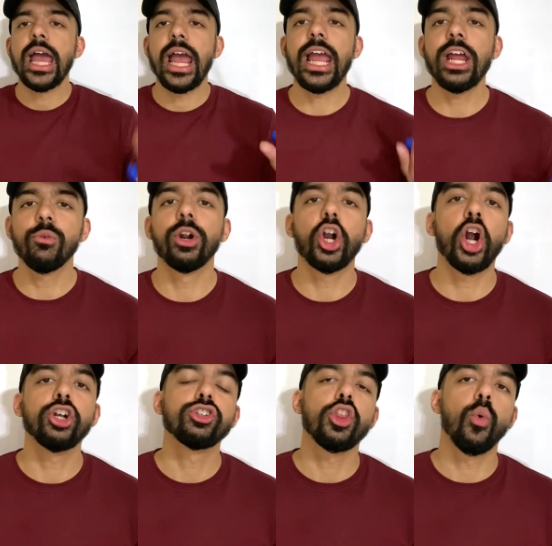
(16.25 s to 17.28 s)
in
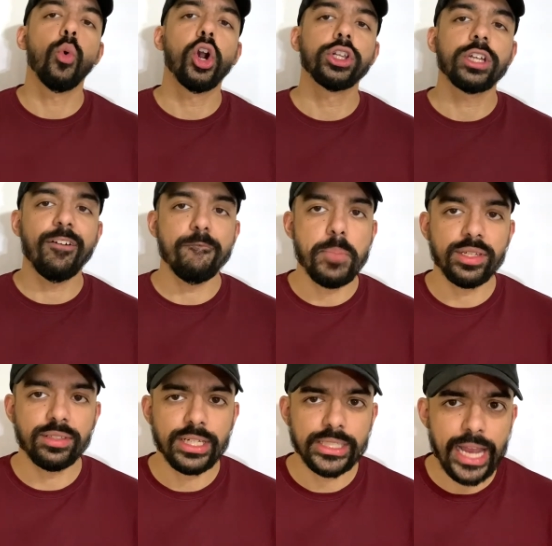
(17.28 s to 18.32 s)
regards to the world of
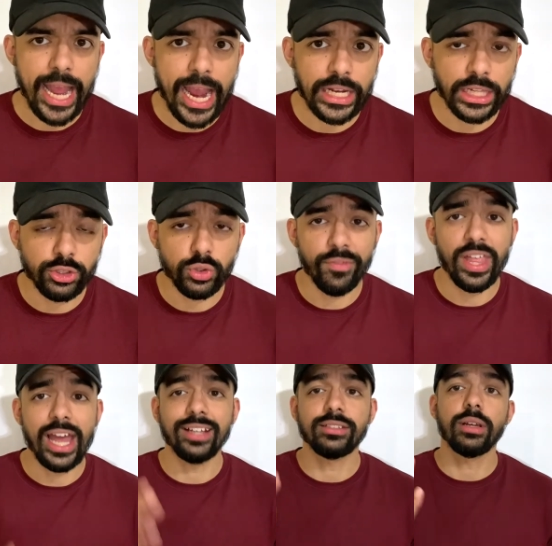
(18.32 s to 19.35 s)
business analysts. So if
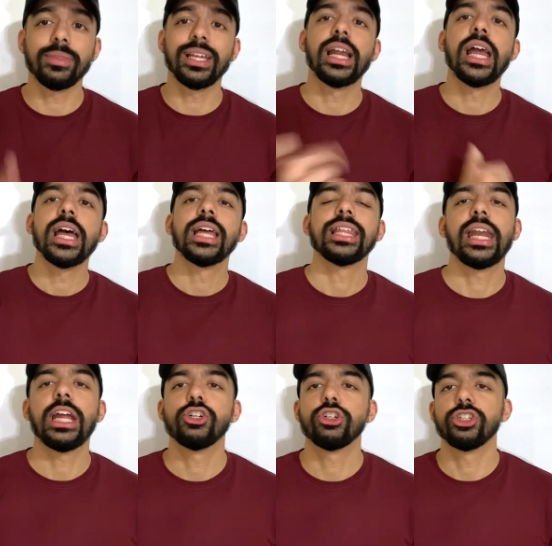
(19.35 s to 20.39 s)
that is something that
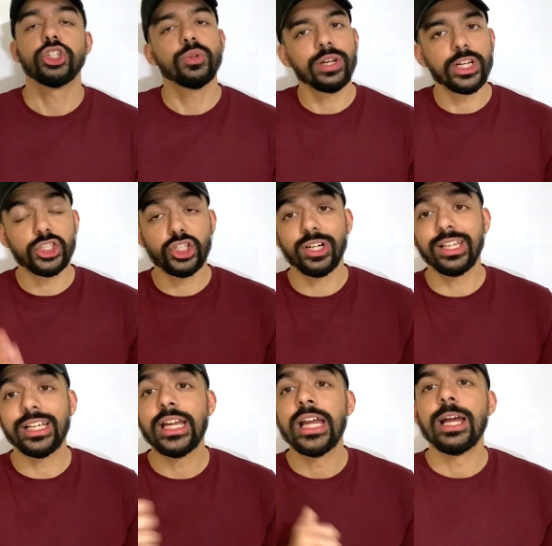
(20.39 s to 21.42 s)
interests you, and it
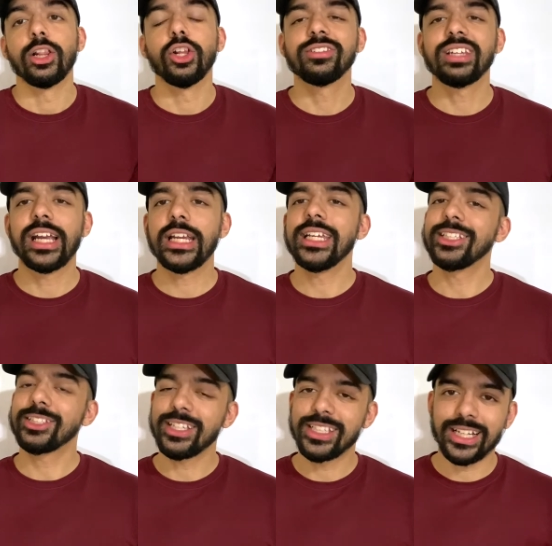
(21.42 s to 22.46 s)
certainly looks like it does
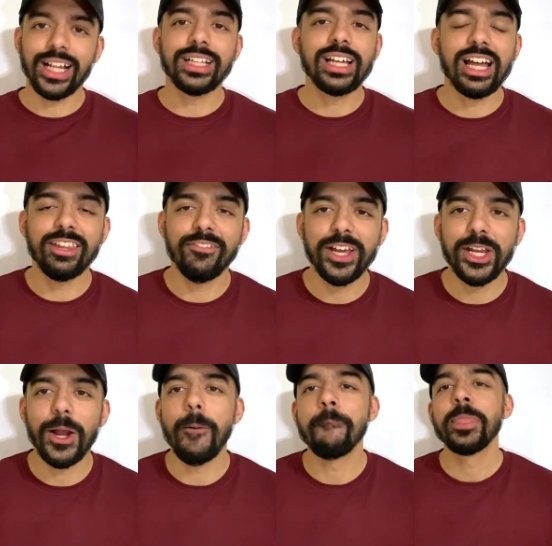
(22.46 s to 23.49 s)
because you clicked on the
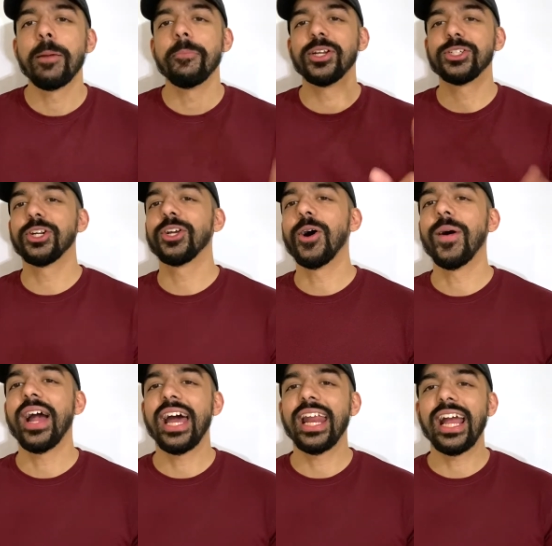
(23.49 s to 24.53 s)
video, make sure to go
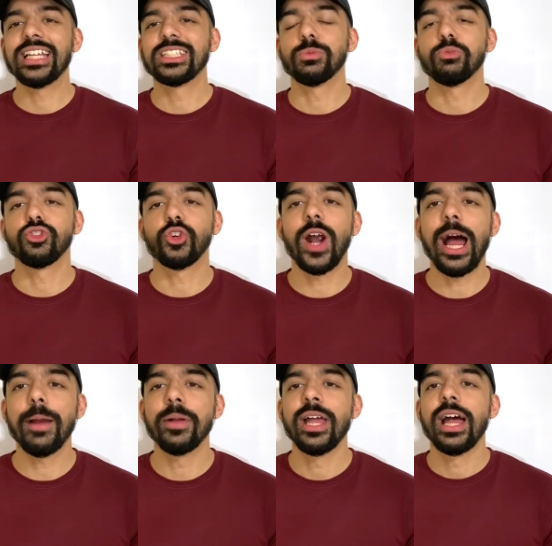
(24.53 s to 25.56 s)
ahead and
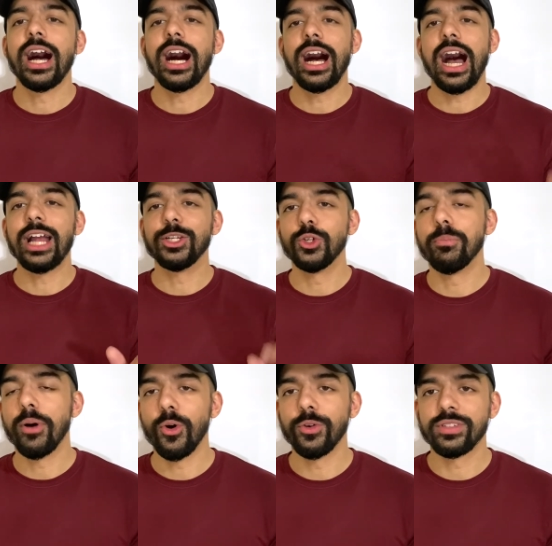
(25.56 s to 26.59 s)
subscribe. I do
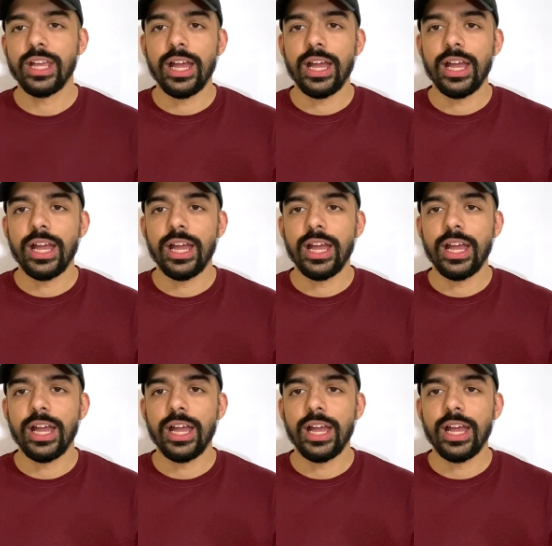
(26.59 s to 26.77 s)
post